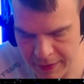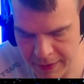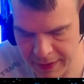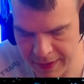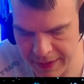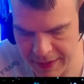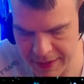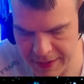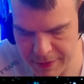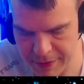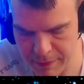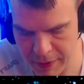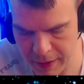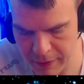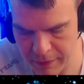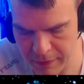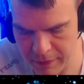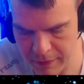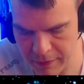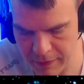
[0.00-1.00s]
these
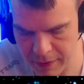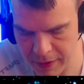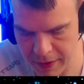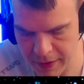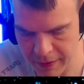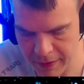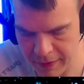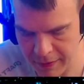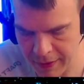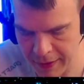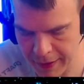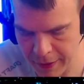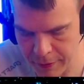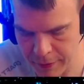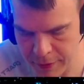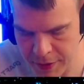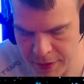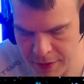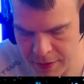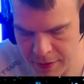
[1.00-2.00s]

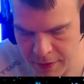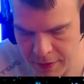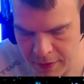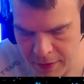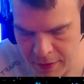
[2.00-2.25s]
clouds